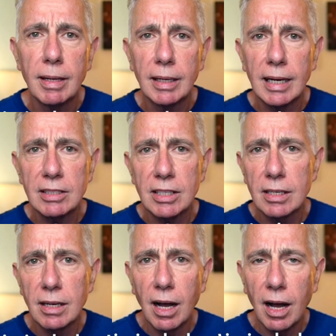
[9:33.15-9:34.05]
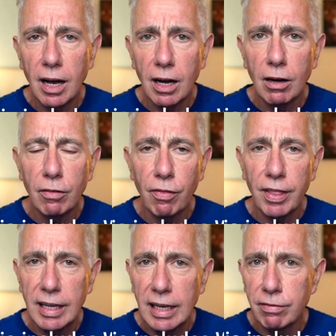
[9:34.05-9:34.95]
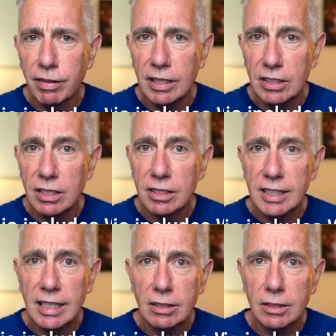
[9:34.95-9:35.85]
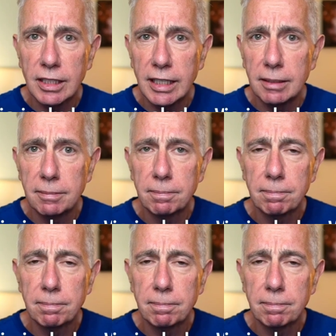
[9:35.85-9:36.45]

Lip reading: less than half Thinkific's start tier.